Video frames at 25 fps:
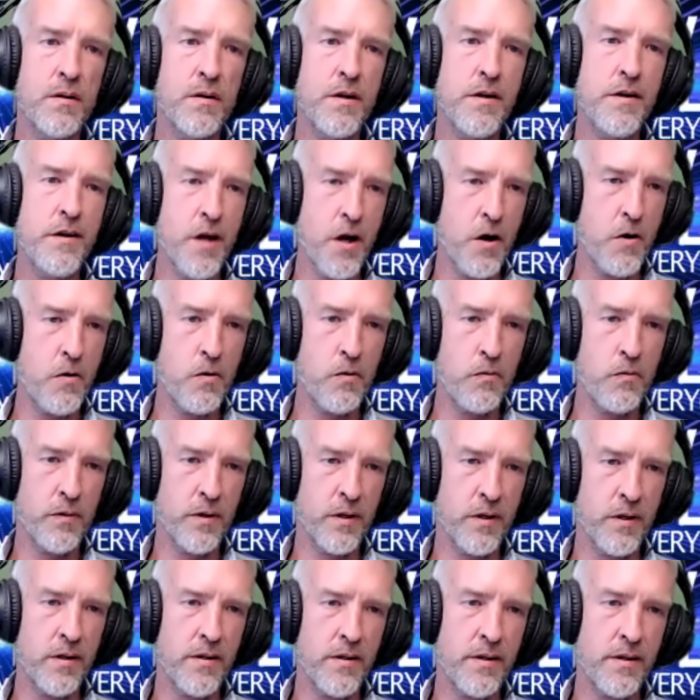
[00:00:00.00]

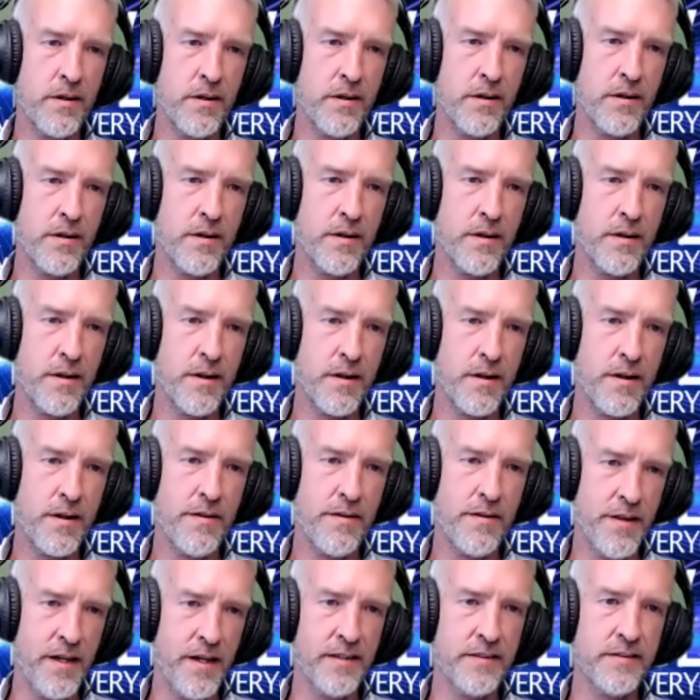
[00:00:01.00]
known
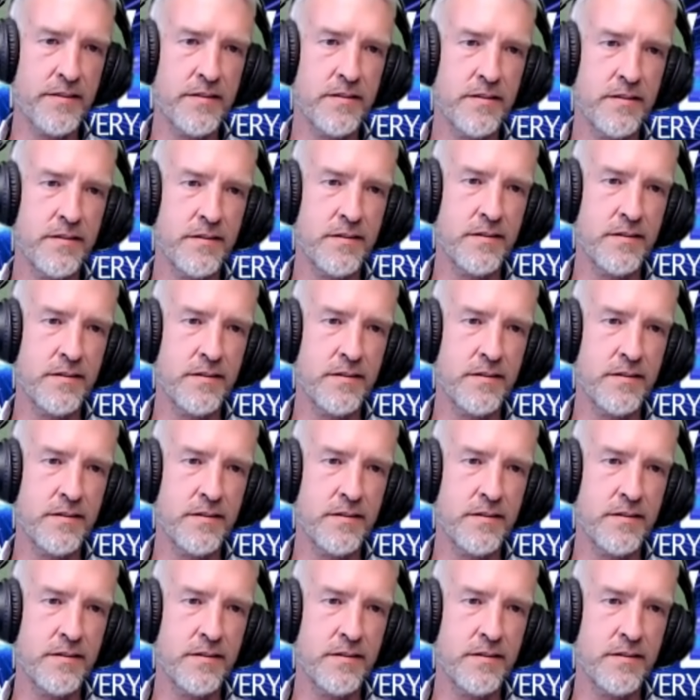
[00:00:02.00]
this?